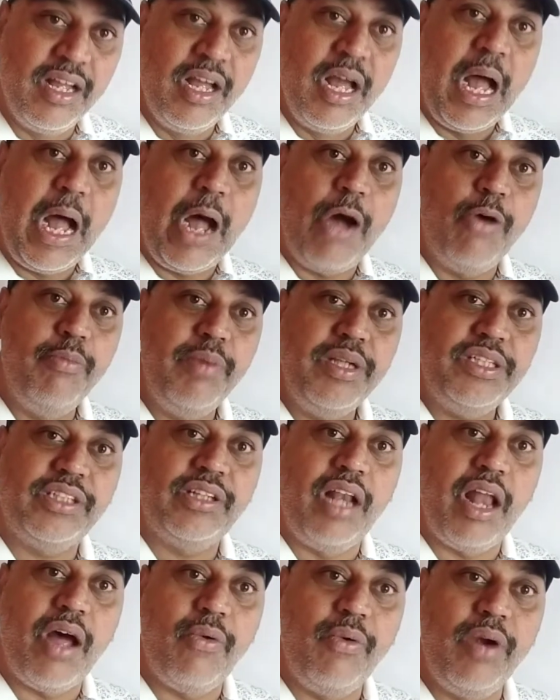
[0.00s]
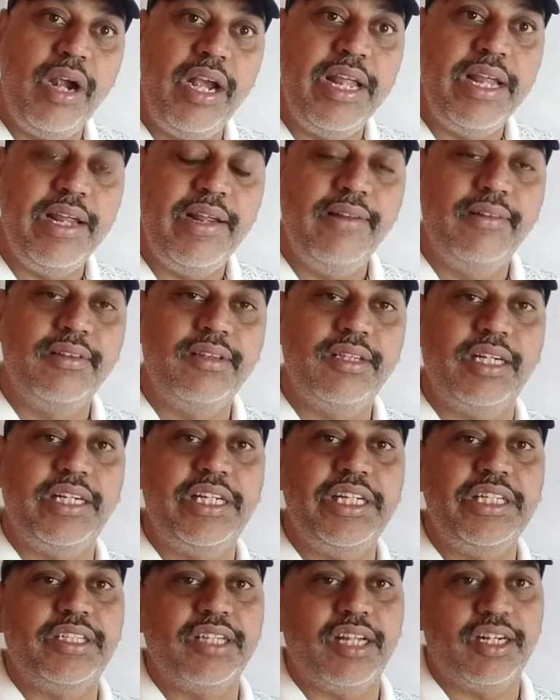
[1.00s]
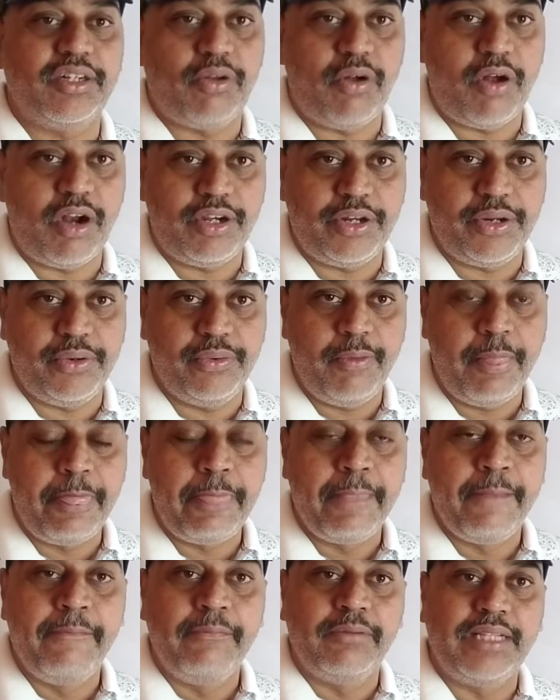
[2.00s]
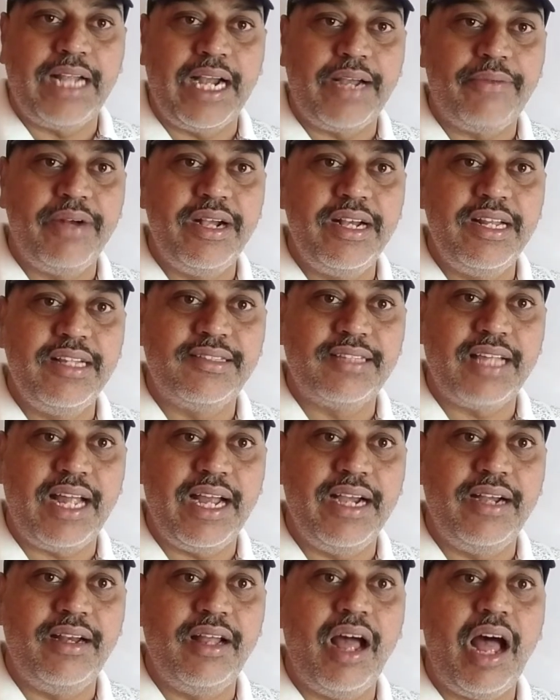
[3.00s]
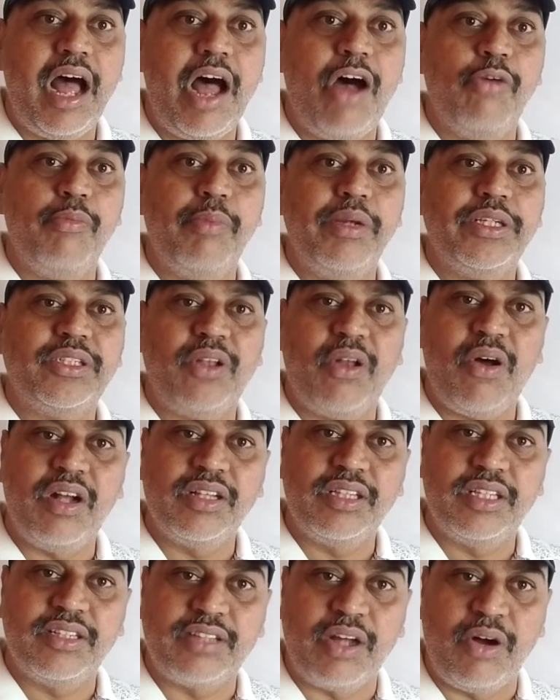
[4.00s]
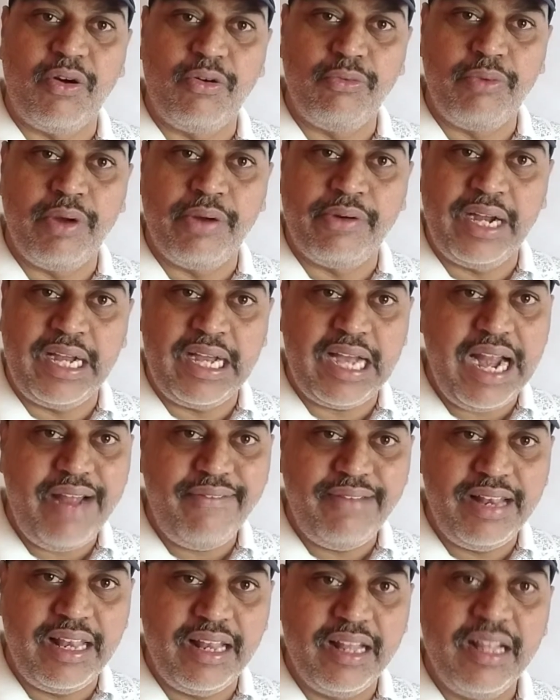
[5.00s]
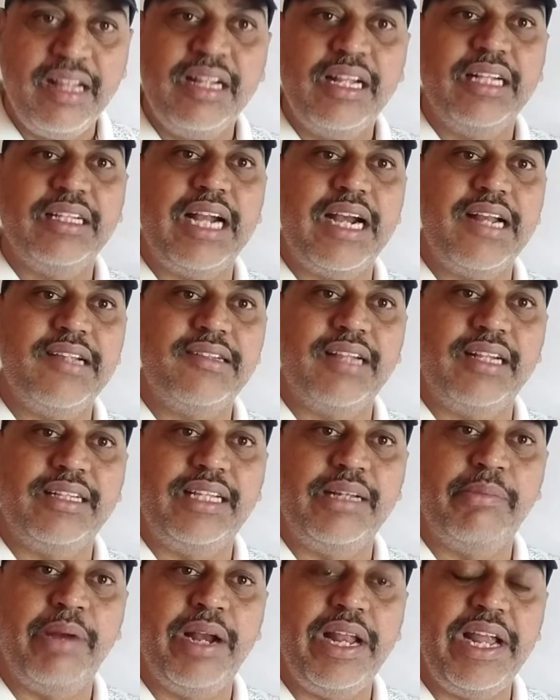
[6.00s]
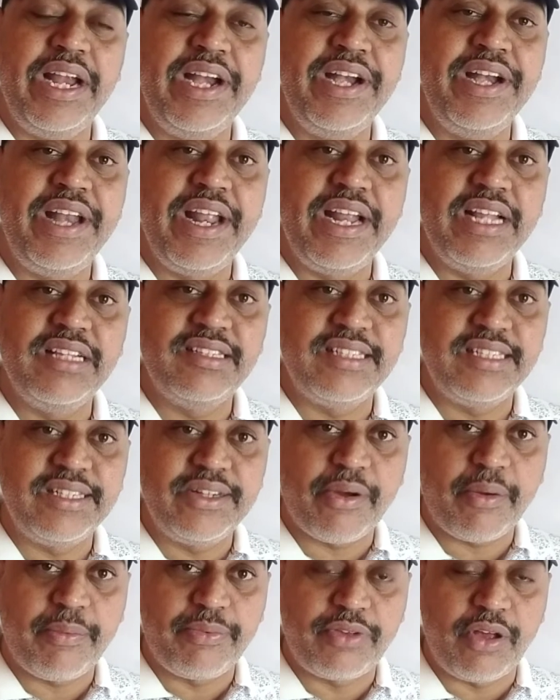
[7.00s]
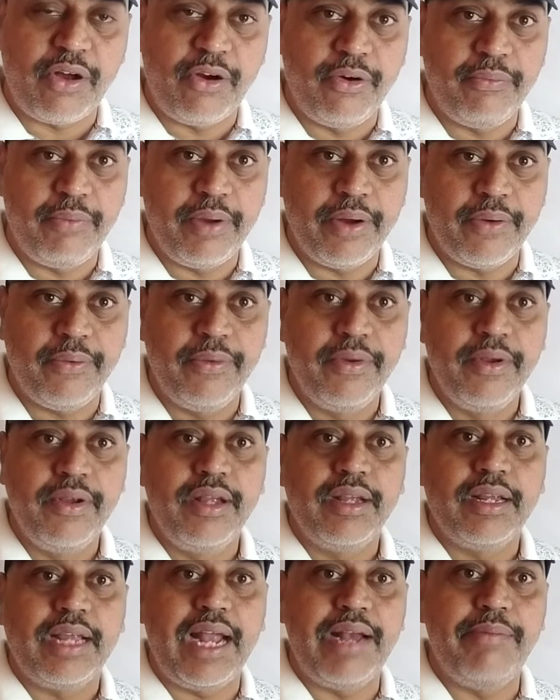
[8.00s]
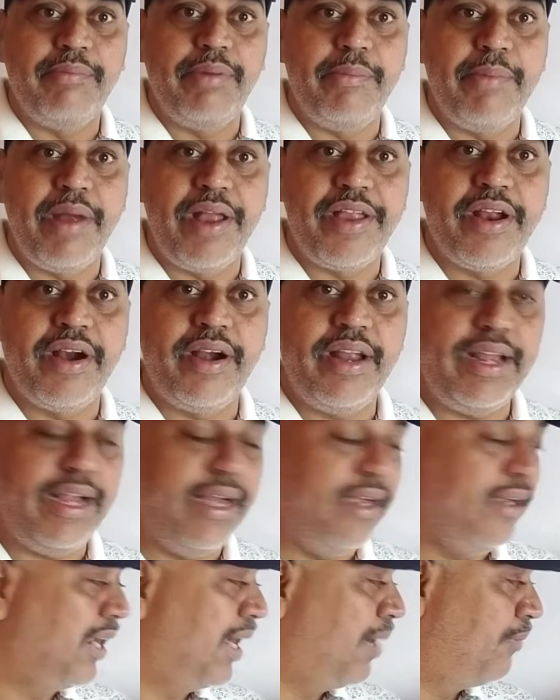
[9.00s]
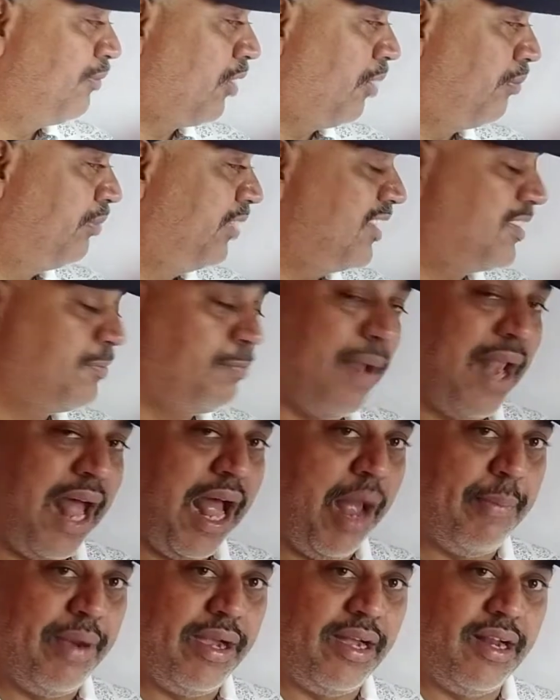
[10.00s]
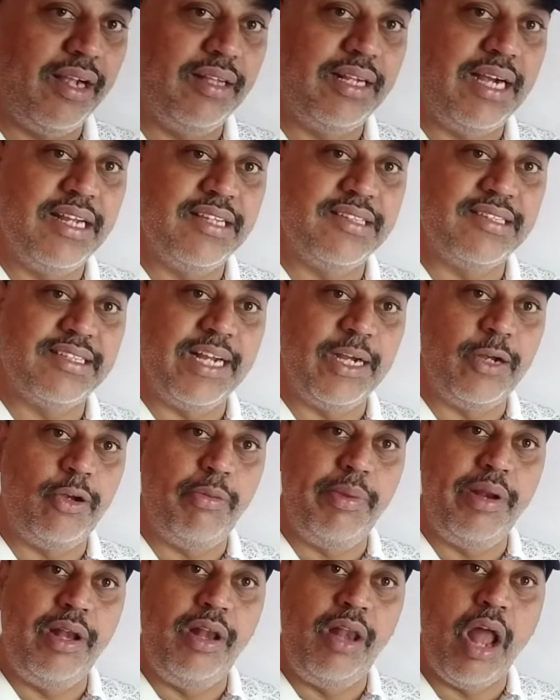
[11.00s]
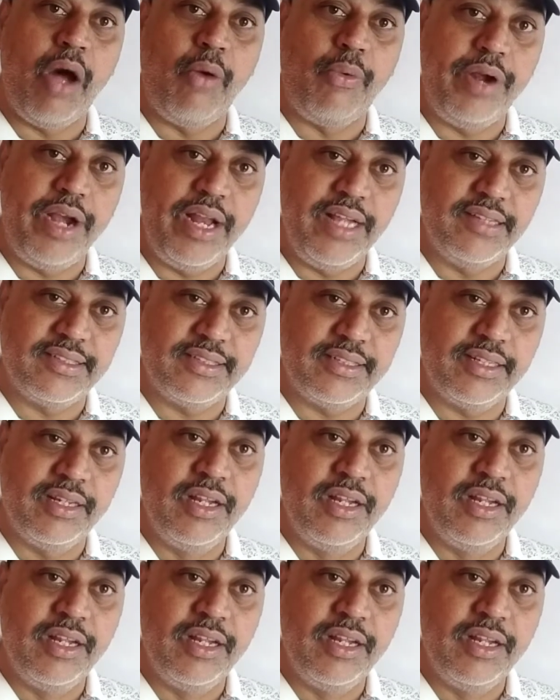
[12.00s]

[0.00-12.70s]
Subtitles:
How much loudly the teacher taught you, that will decide how much long the sound wave will travel. That is nothing but intensity of sound wave. can be measured in terms of this parameter that is said to be loudness.